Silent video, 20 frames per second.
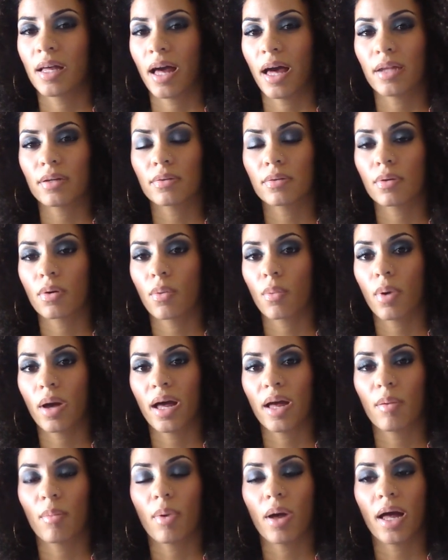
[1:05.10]
don't know
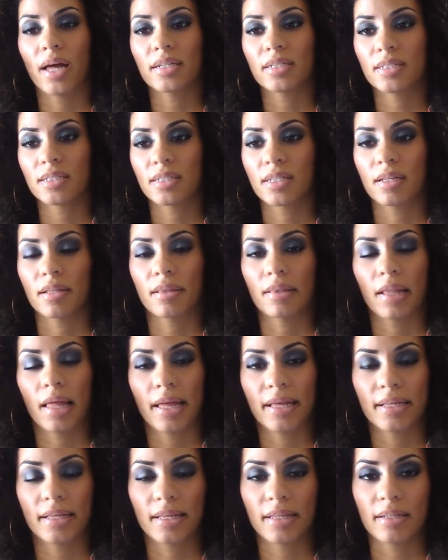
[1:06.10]
why. I just didn't
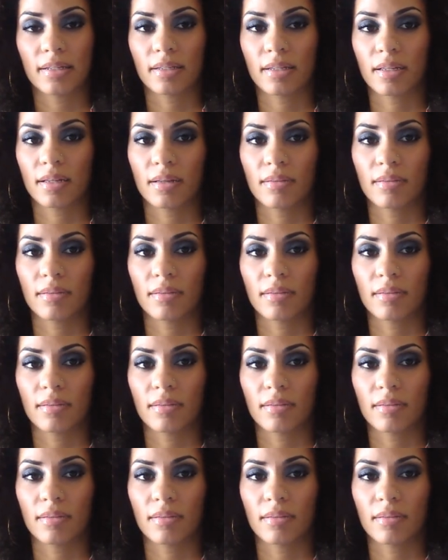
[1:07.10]
like it.